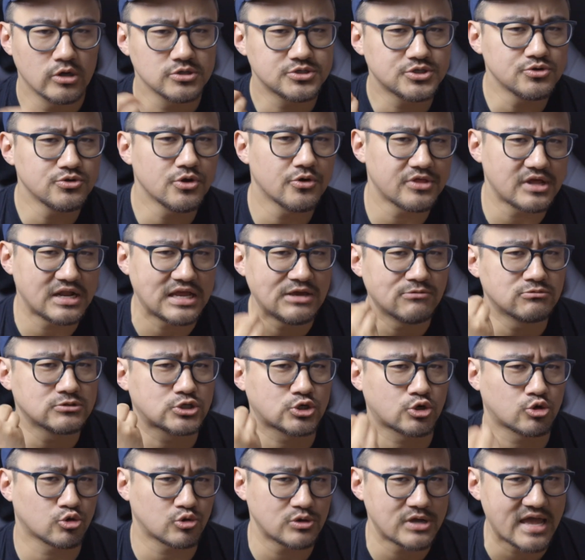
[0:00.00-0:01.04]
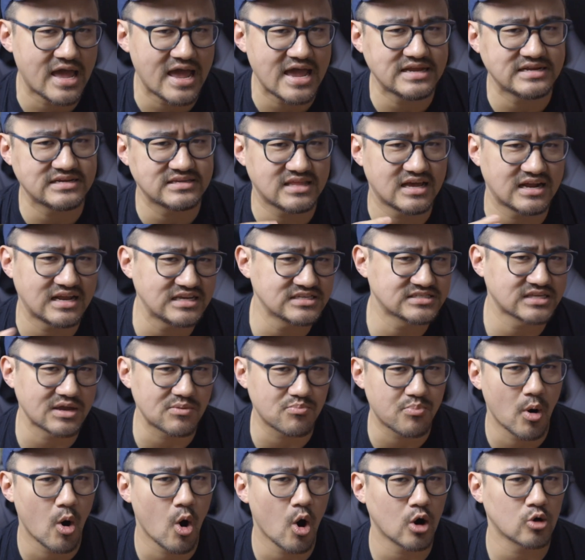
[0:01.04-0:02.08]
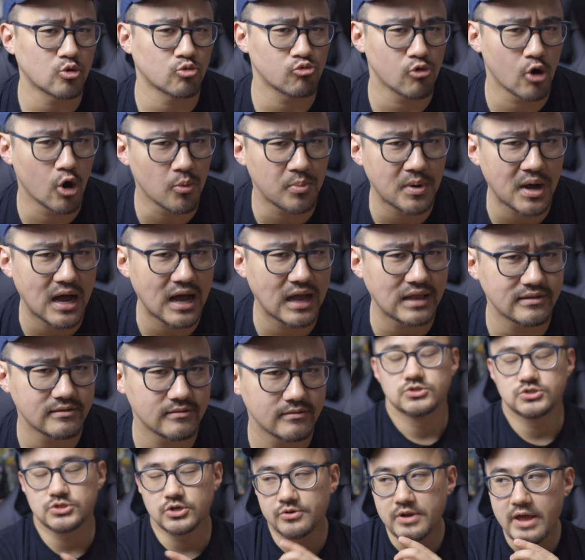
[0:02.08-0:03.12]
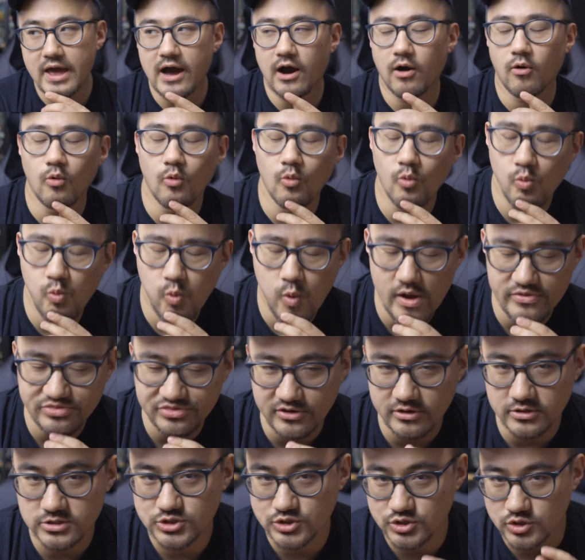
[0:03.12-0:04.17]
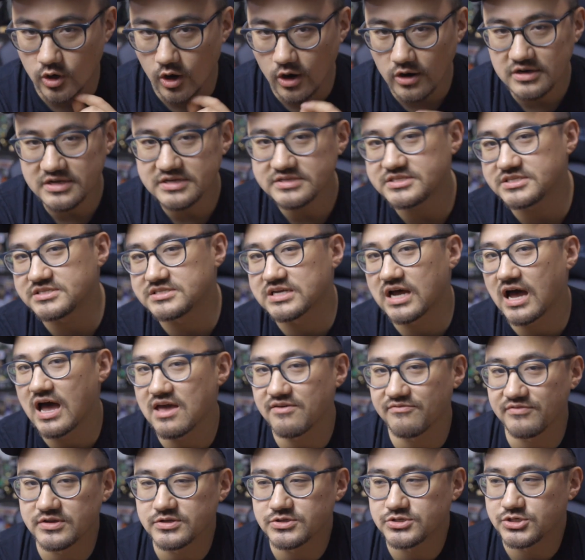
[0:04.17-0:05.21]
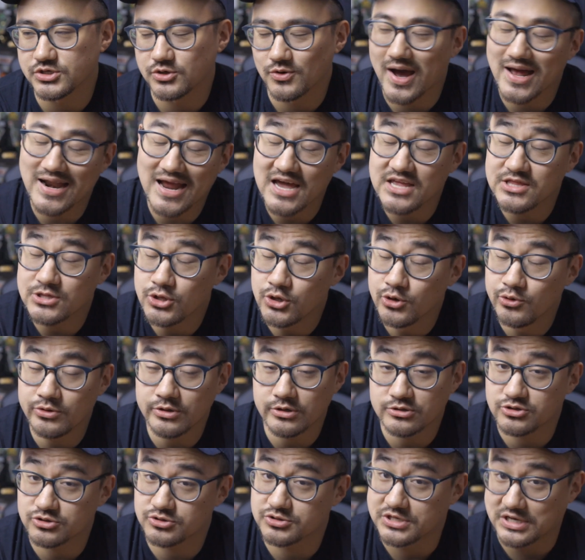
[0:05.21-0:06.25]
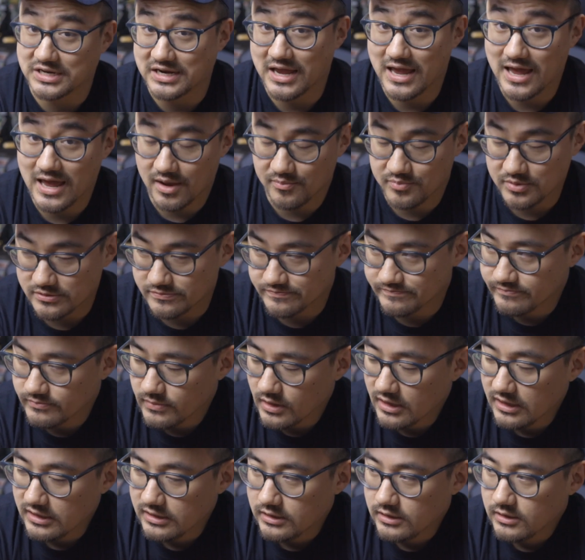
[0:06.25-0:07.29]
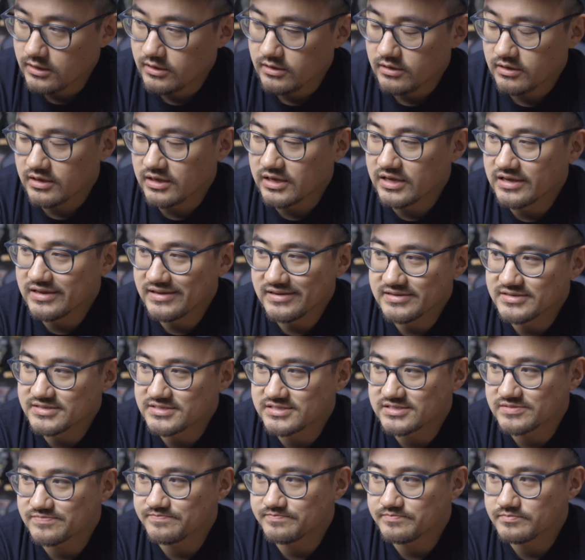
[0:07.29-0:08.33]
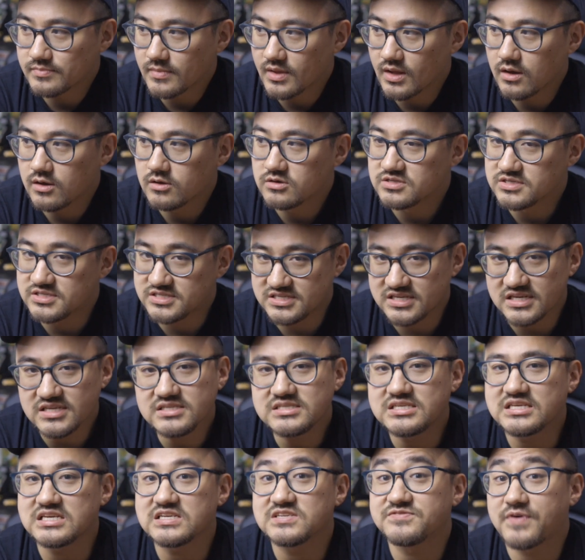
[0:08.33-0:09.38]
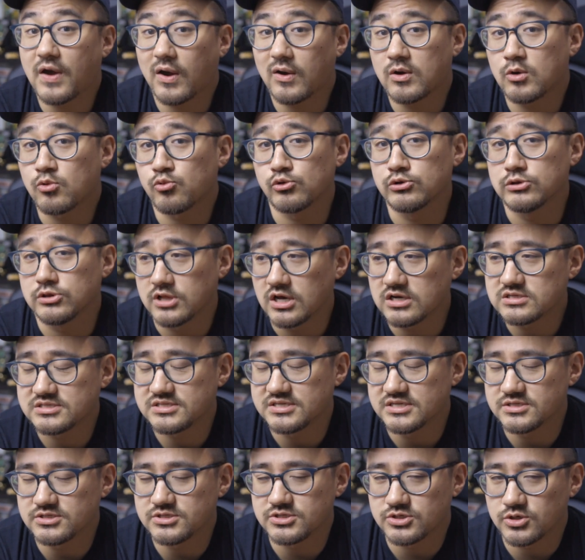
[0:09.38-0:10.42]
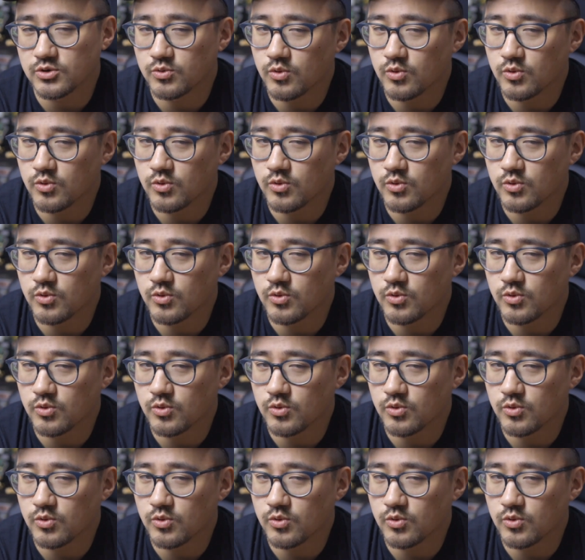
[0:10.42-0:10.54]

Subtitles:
also know that he was created, that he's like part robot. So now what they're starting to dive into, and I knew this was gonna happen, is since he's very reluctant to